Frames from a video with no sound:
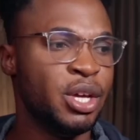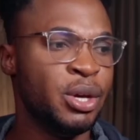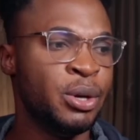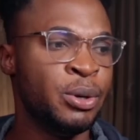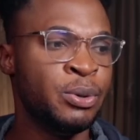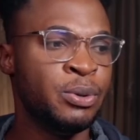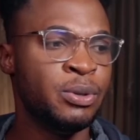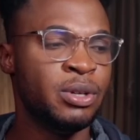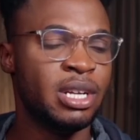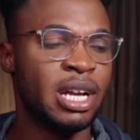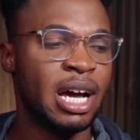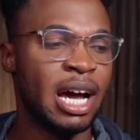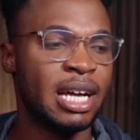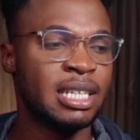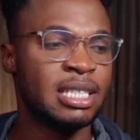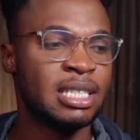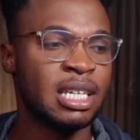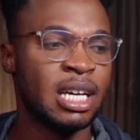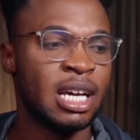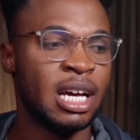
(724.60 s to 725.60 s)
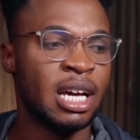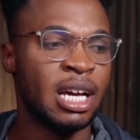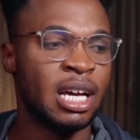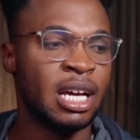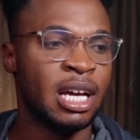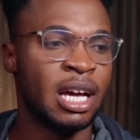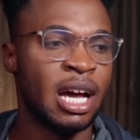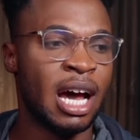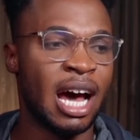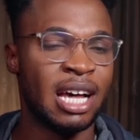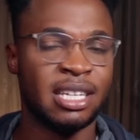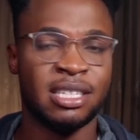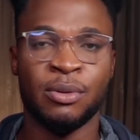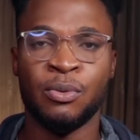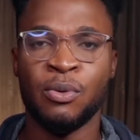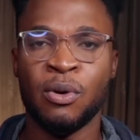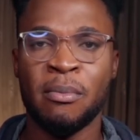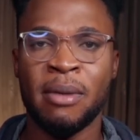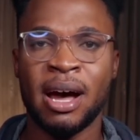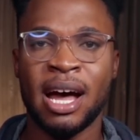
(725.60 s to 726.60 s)
knew that as
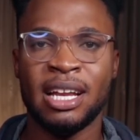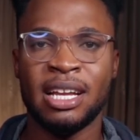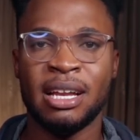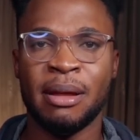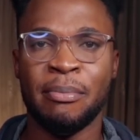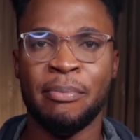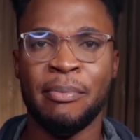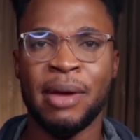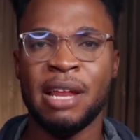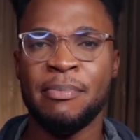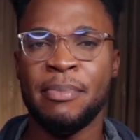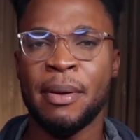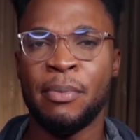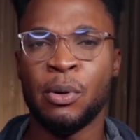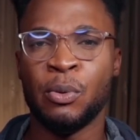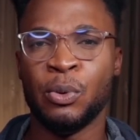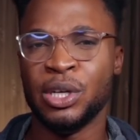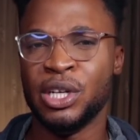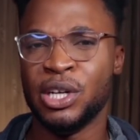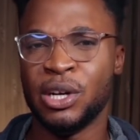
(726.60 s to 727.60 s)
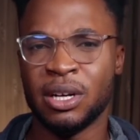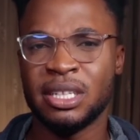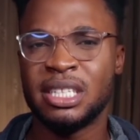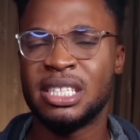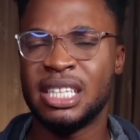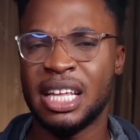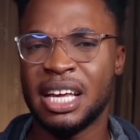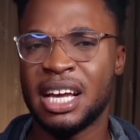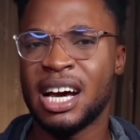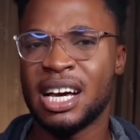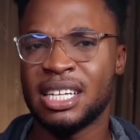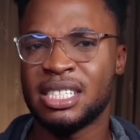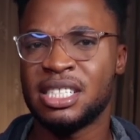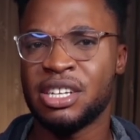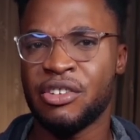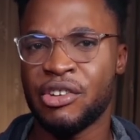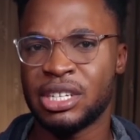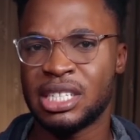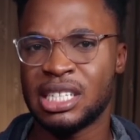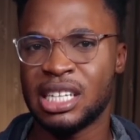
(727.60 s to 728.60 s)
a woman, many people would not take her
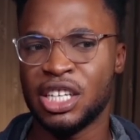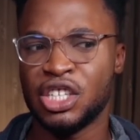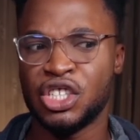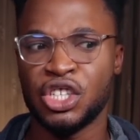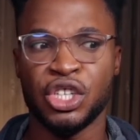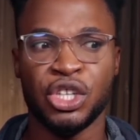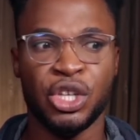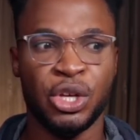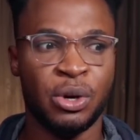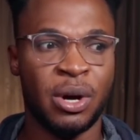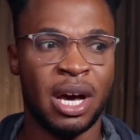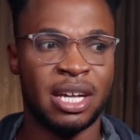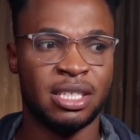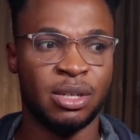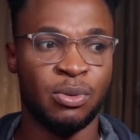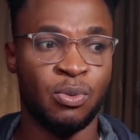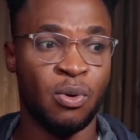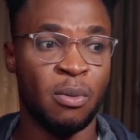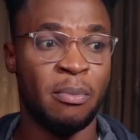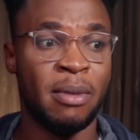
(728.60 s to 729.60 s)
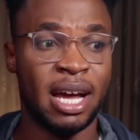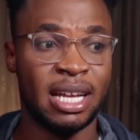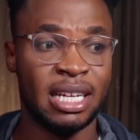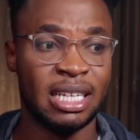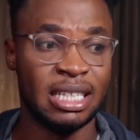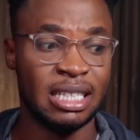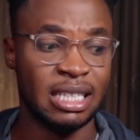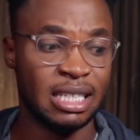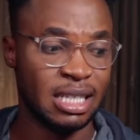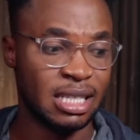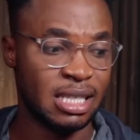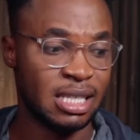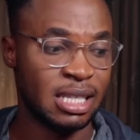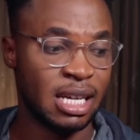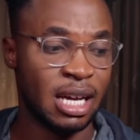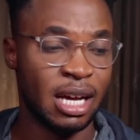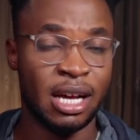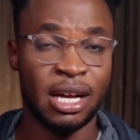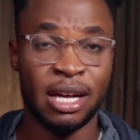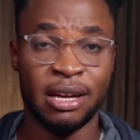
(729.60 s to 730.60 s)
seriously. She knew as a woman in
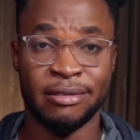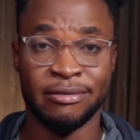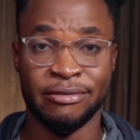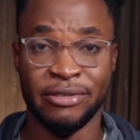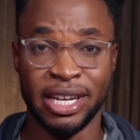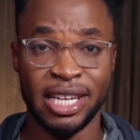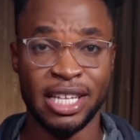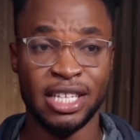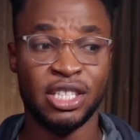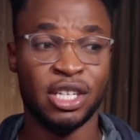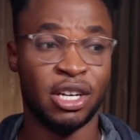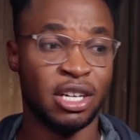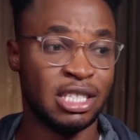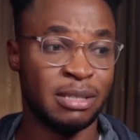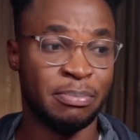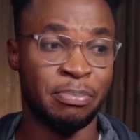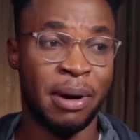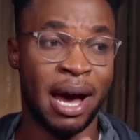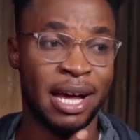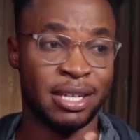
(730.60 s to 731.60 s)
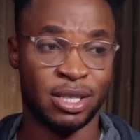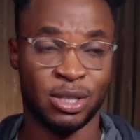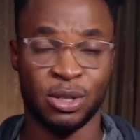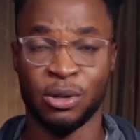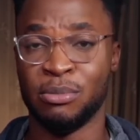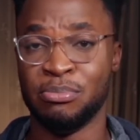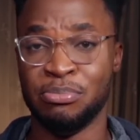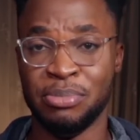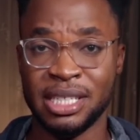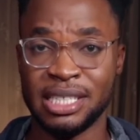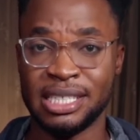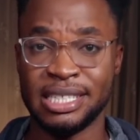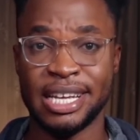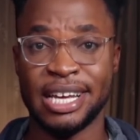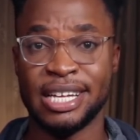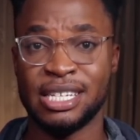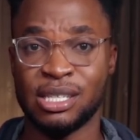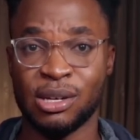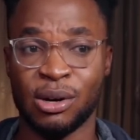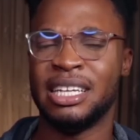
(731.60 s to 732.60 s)
this religious pastor
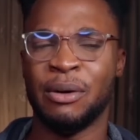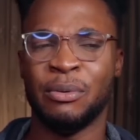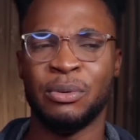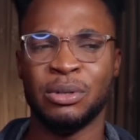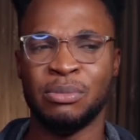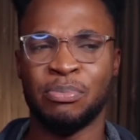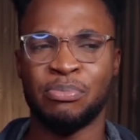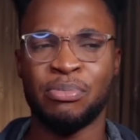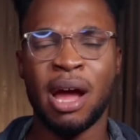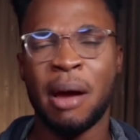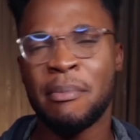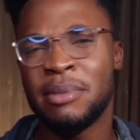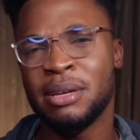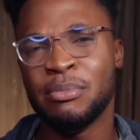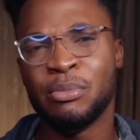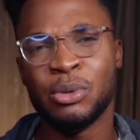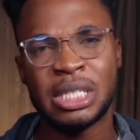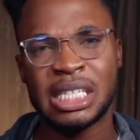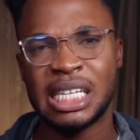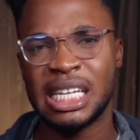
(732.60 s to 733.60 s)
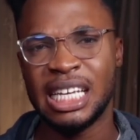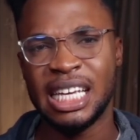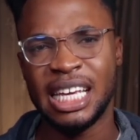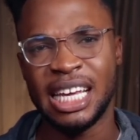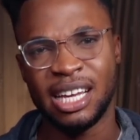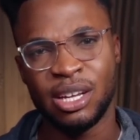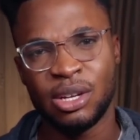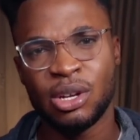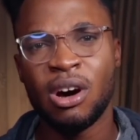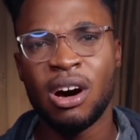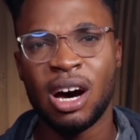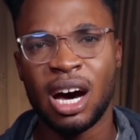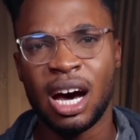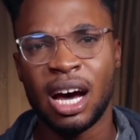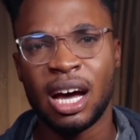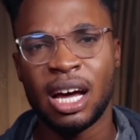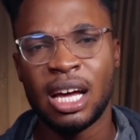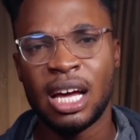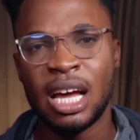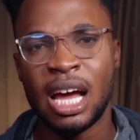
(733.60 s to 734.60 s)
business, they would probably mostly ignore
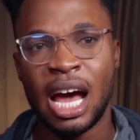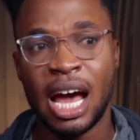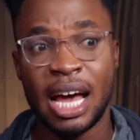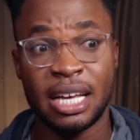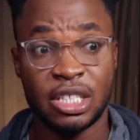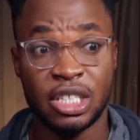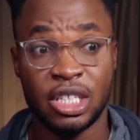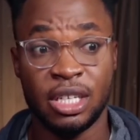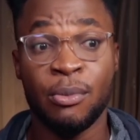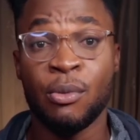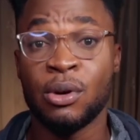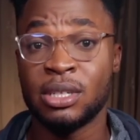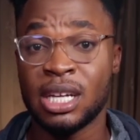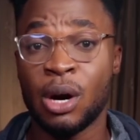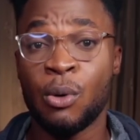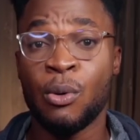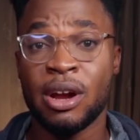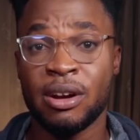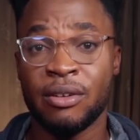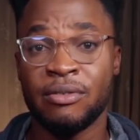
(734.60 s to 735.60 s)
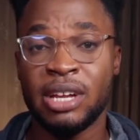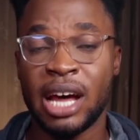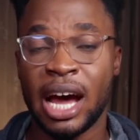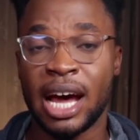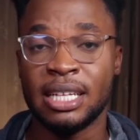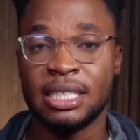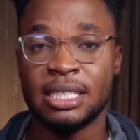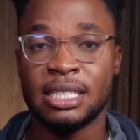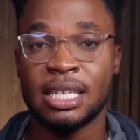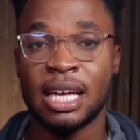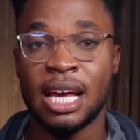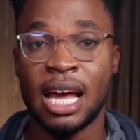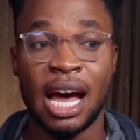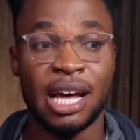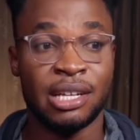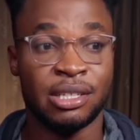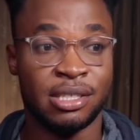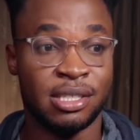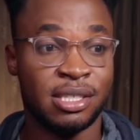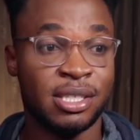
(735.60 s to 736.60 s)
her, and she was aware of that.
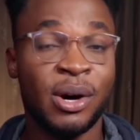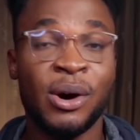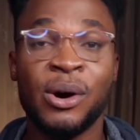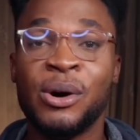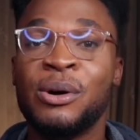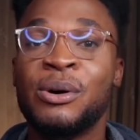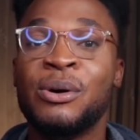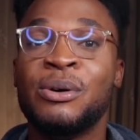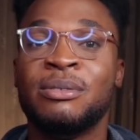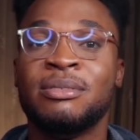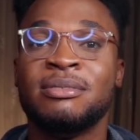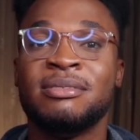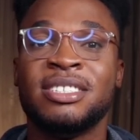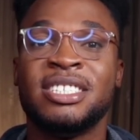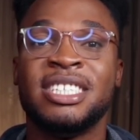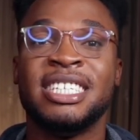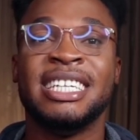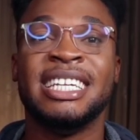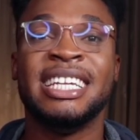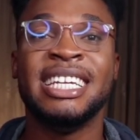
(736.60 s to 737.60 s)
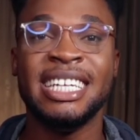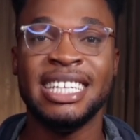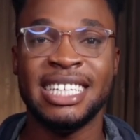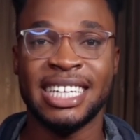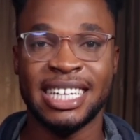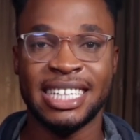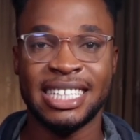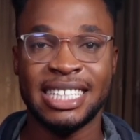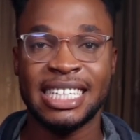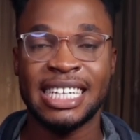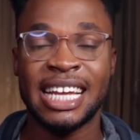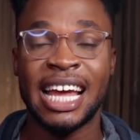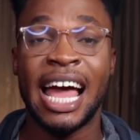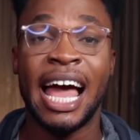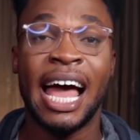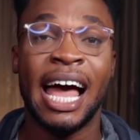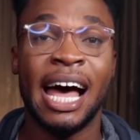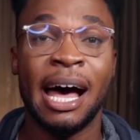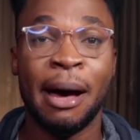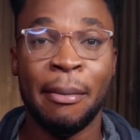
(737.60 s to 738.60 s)
And so she needed
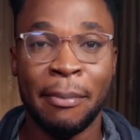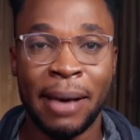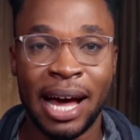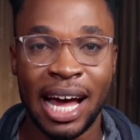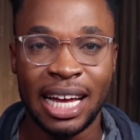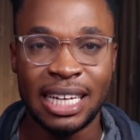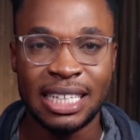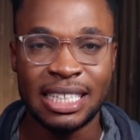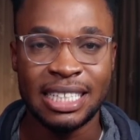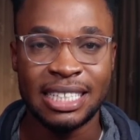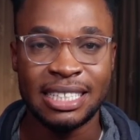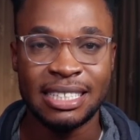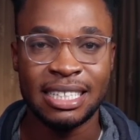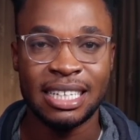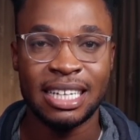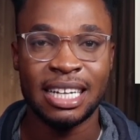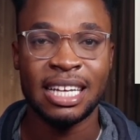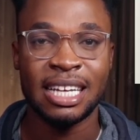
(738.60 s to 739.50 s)
a man.